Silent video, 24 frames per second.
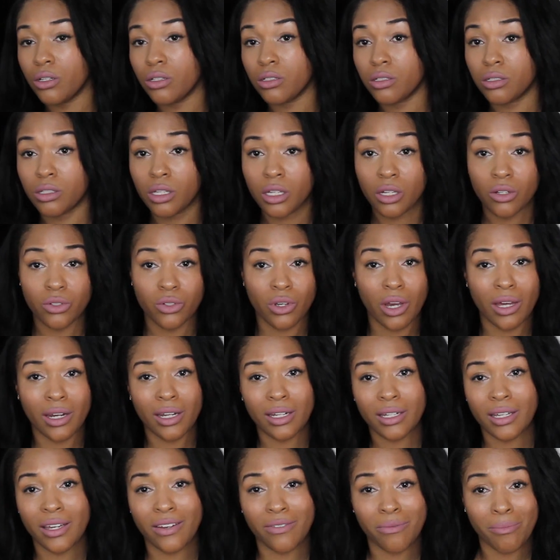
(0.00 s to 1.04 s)
still trying
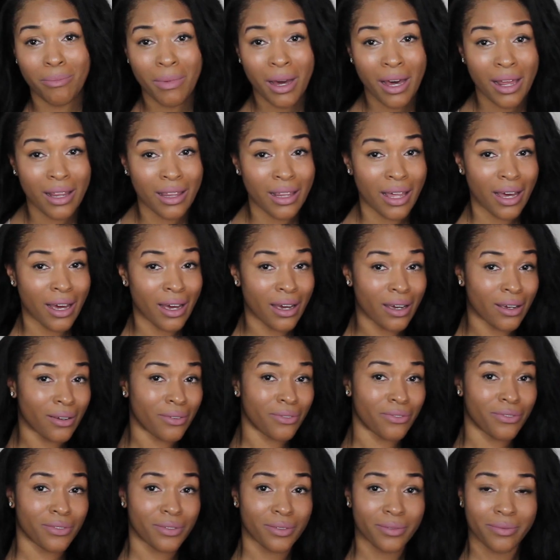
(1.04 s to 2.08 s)
to live my
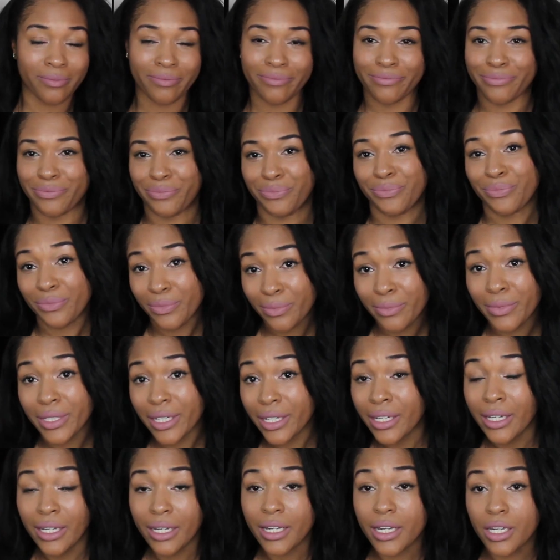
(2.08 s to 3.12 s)
life,
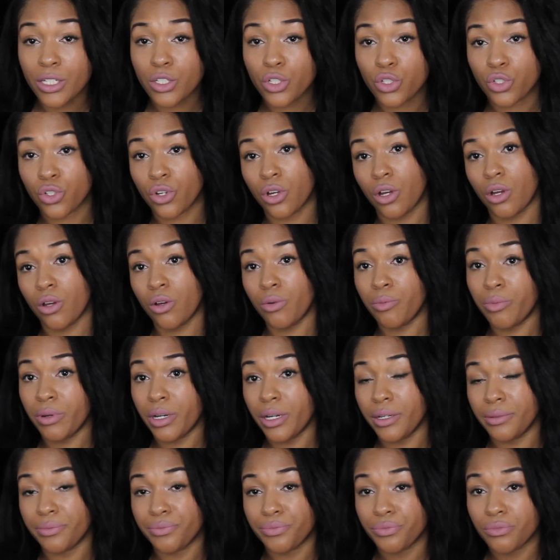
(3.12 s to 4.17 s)
it's a struggle,
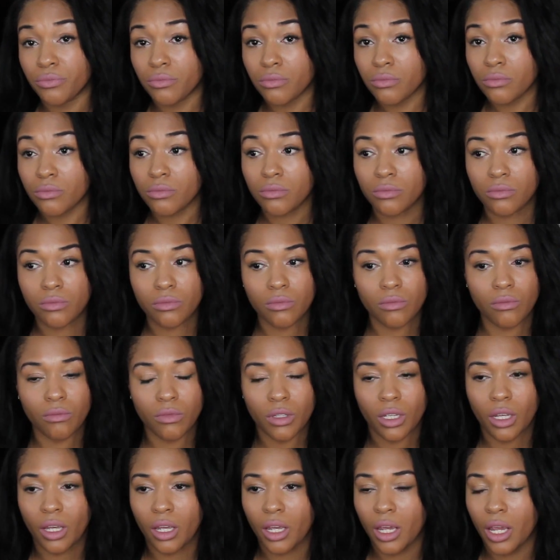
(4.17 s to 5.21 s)
but
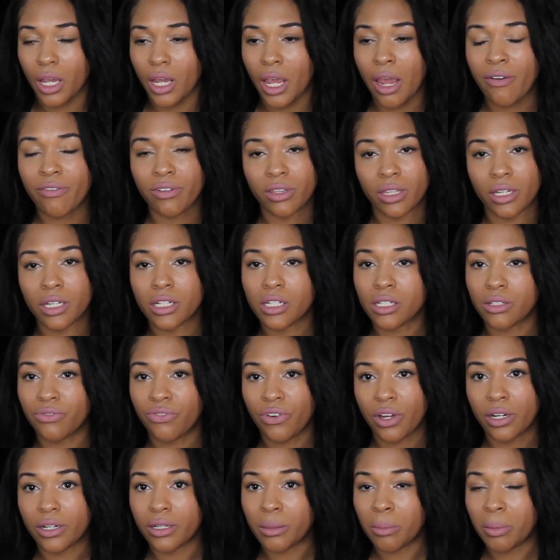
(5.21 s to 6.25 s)
everything just
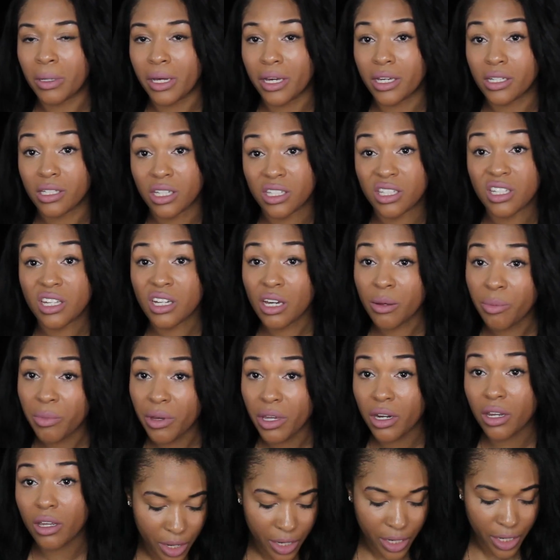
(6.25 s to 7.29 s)
fell into place. It took a
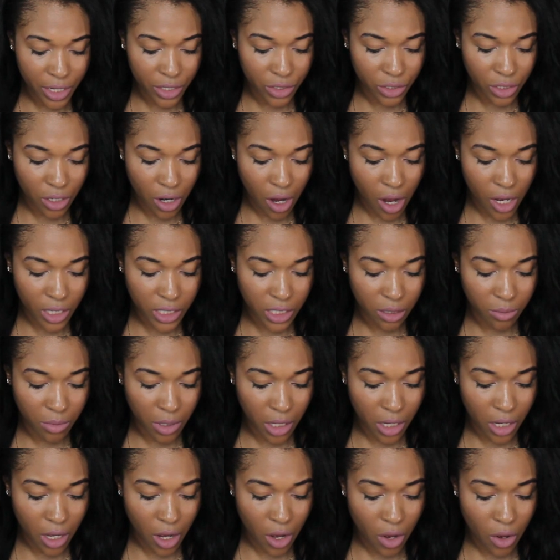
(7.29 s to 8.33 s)
minute. What is your
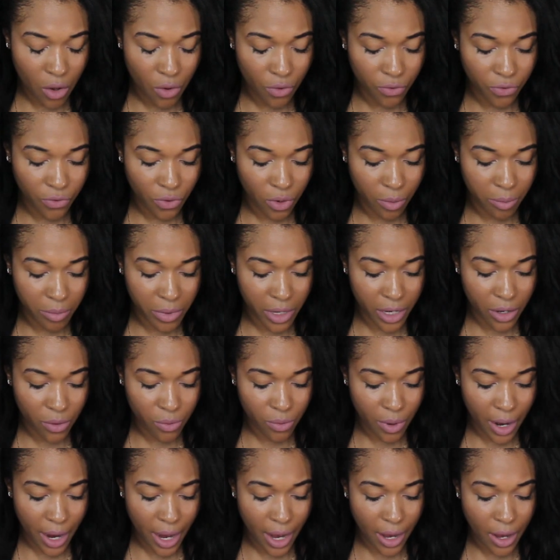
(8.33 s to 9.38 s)
ultimate goal for Mia
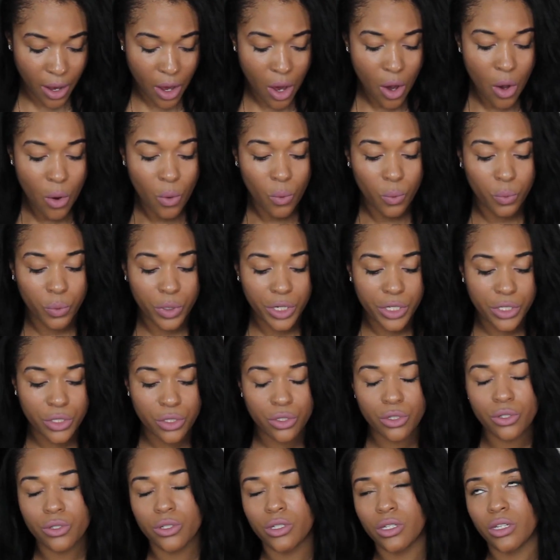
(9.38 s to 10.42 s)
Ray? Where
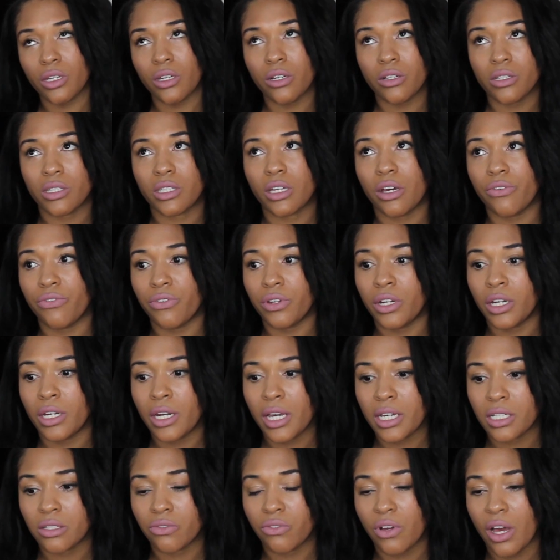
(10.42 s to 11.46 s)
do you see yourself for the
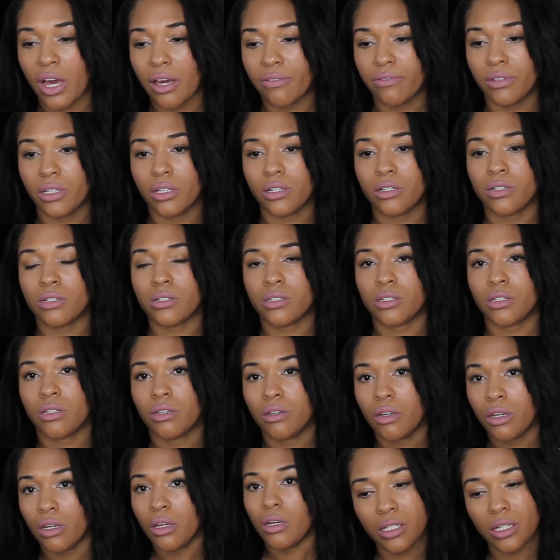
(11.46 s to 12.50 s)
next 5 years?
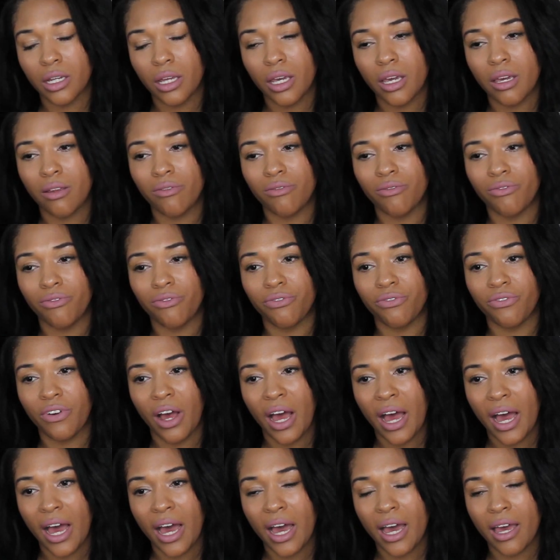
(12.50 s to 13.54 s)
In
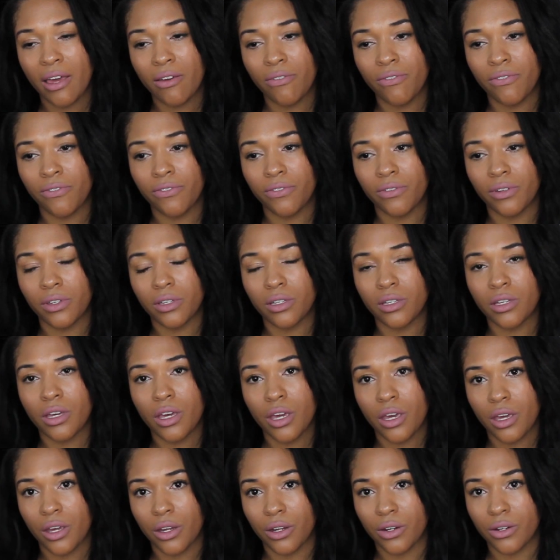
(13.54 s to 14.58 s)
5
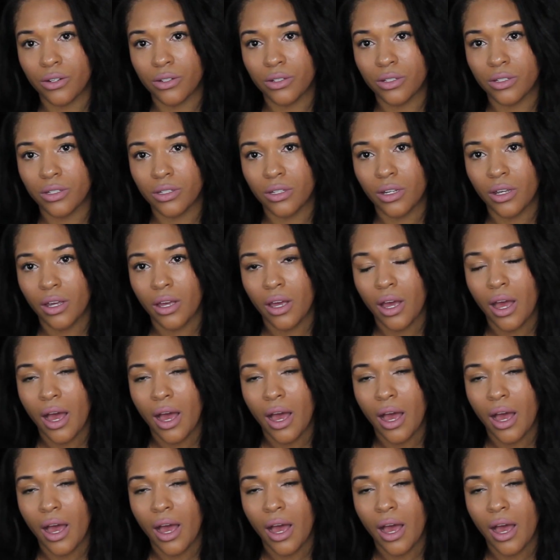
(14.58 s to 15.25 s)
years,